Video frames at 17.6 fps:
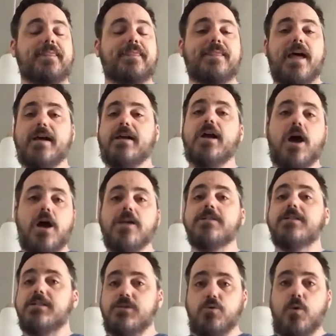That
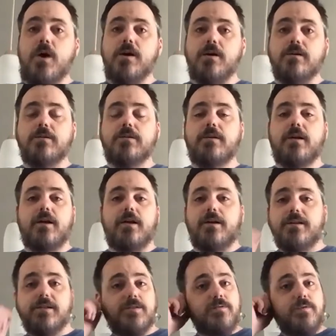cost as well.
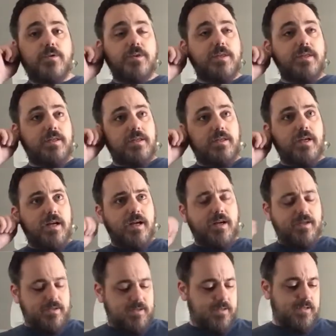It's for
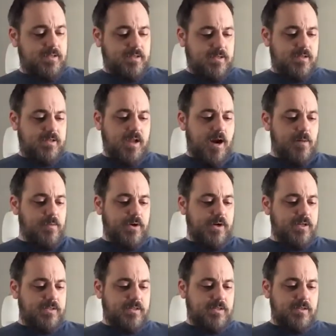the
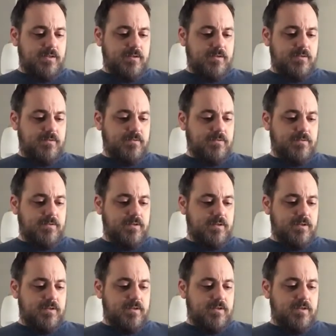comprehensive
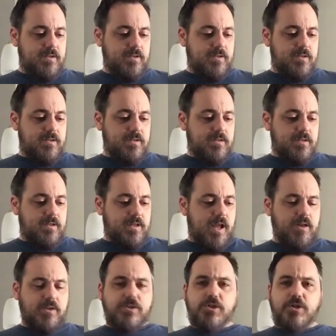health